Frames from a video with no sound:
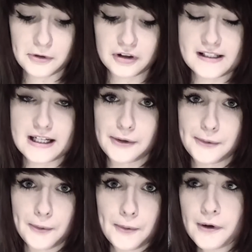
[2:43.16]
I'm not going to tell
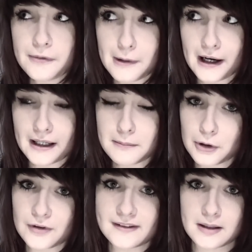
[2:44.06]
you all of mine
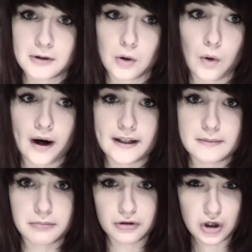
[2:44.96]
because some are
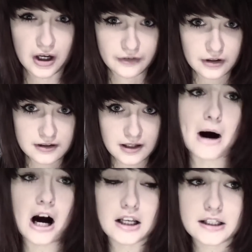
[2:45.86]
quite private,
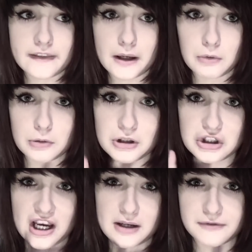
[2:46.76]
but they will be
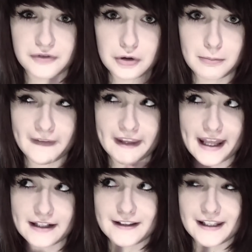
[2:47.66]
shared with you by the
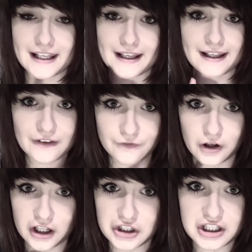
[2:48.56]
end of the year
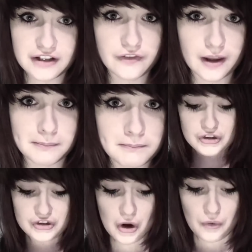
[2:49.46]
if I achieve them.
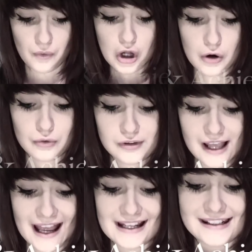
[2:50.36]
So, goals
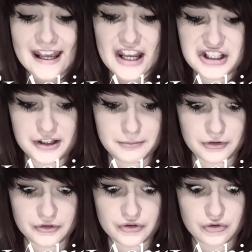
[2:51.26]
and
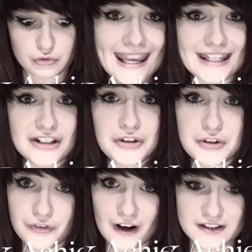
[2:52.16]
achievements. In
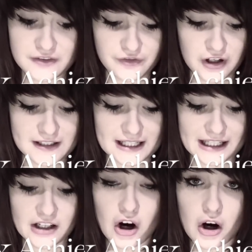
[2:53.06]

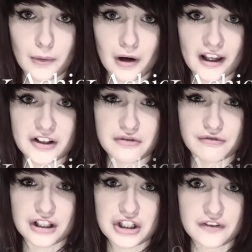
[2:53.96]
2013, I would like
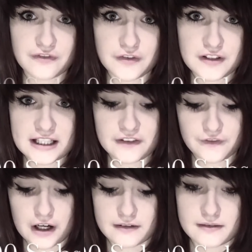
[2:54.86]
to reach
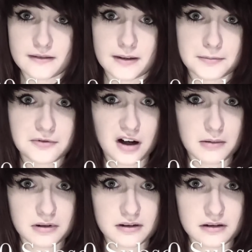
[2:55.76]
15,000
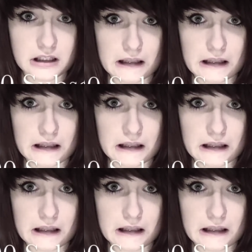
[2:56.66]
subscribers.